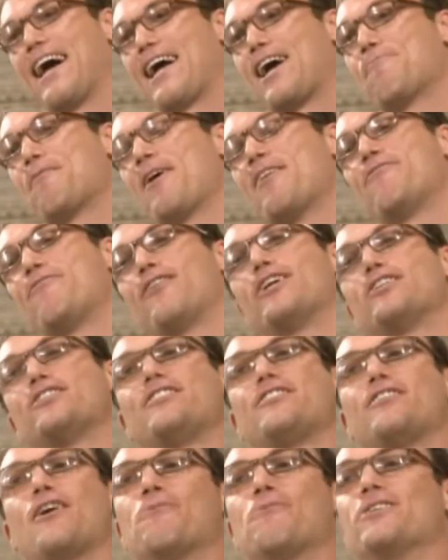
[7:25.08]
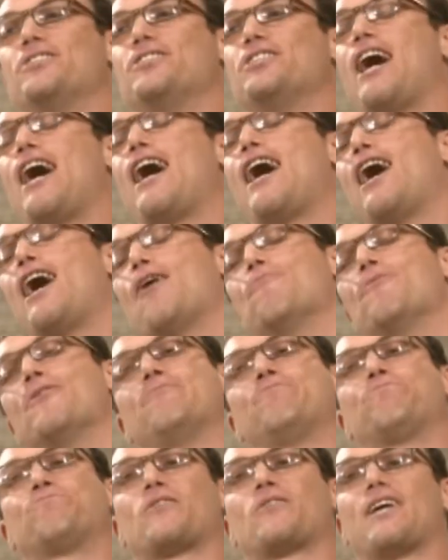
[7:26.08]
I got my first summer
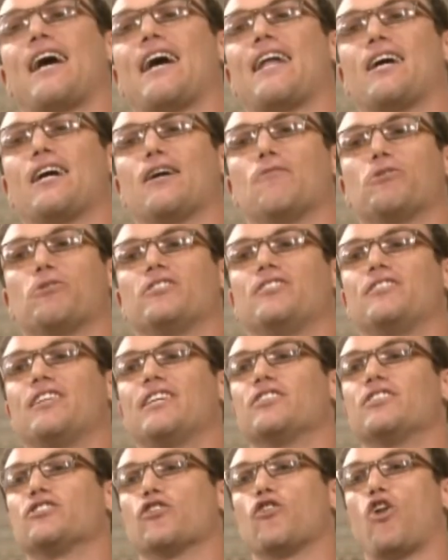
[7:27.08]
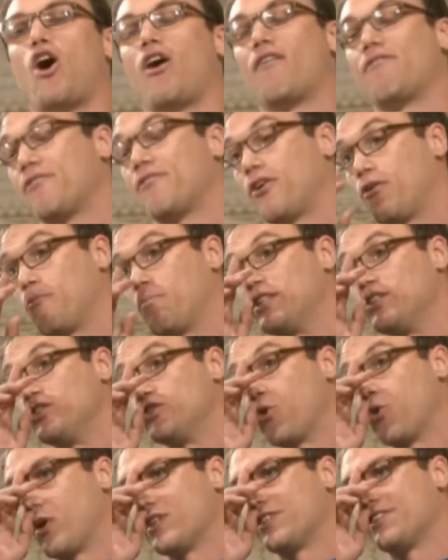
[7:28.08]
job at a prestigious law firm in
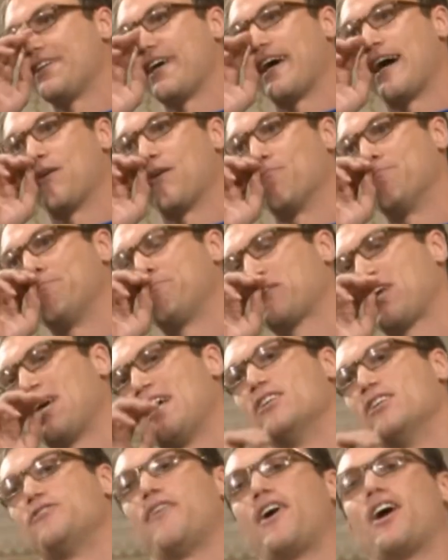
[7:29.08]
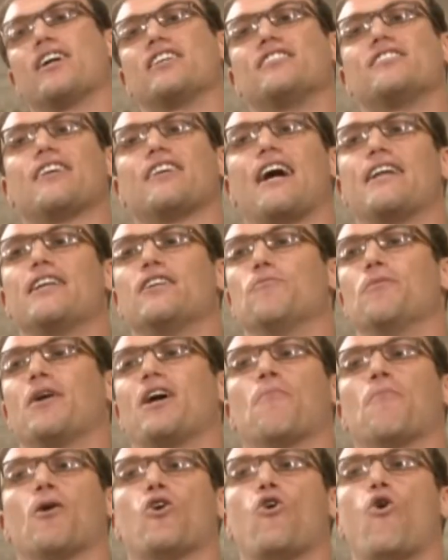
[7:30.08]
Georgetown. I was very excited to
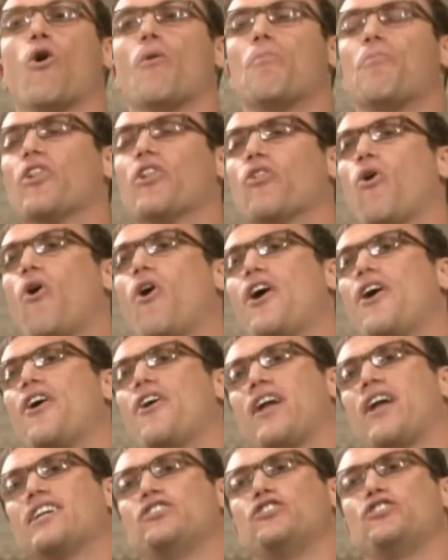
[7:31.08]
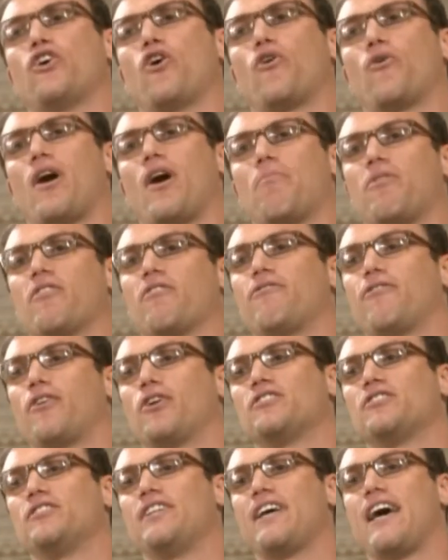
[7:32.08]
become a corporate lawyer, and I showed up the
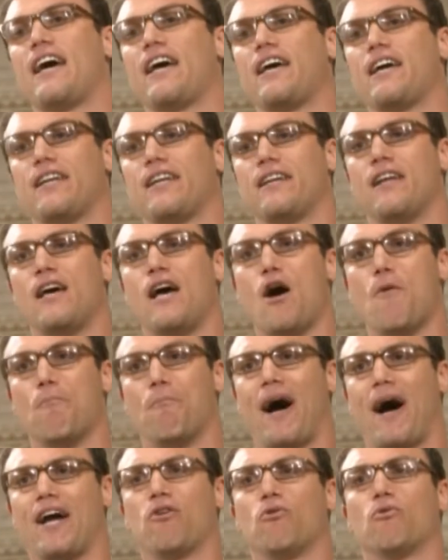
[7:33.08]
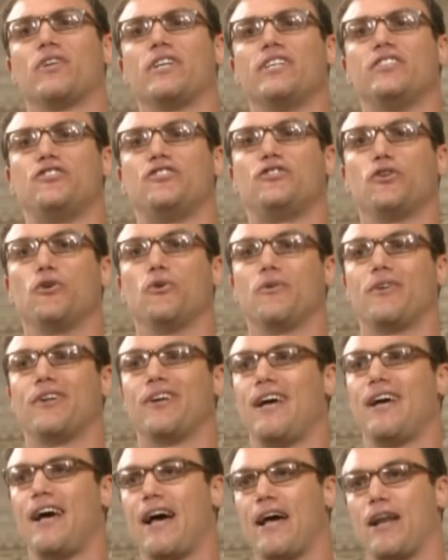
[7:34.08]
first day in my only suit
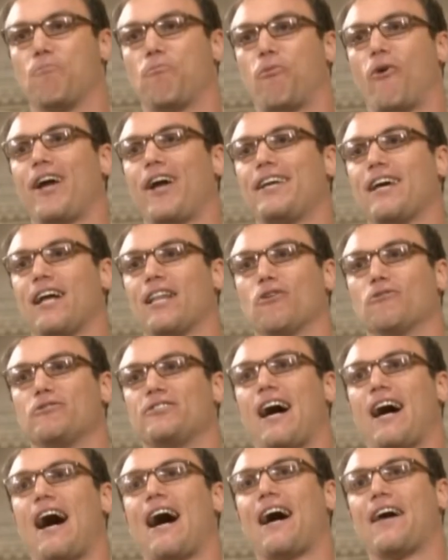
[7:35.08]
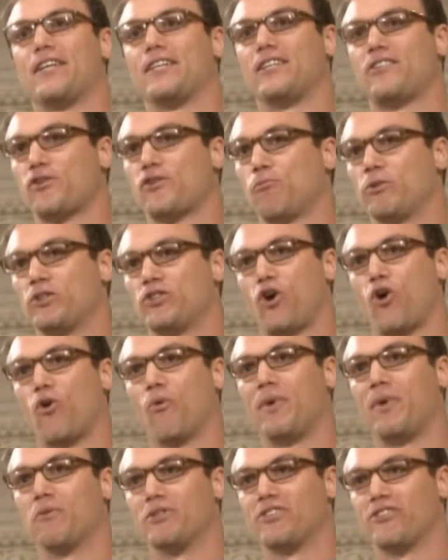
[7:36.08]
and a bright yellow tie that someone
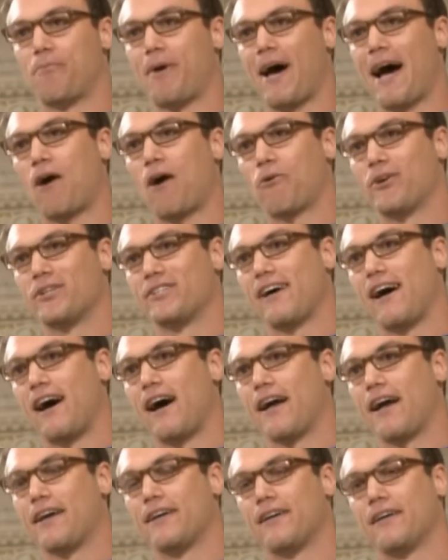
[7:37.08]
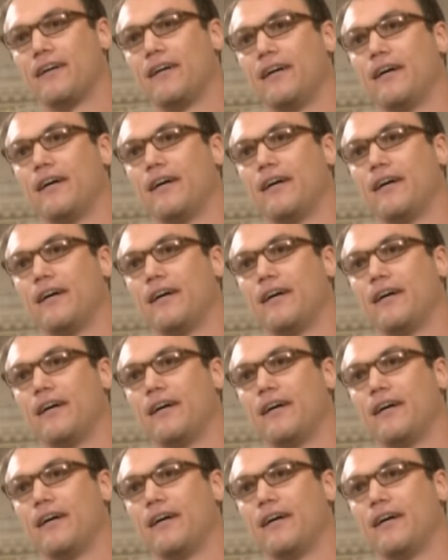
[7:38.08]
told me was a power tie.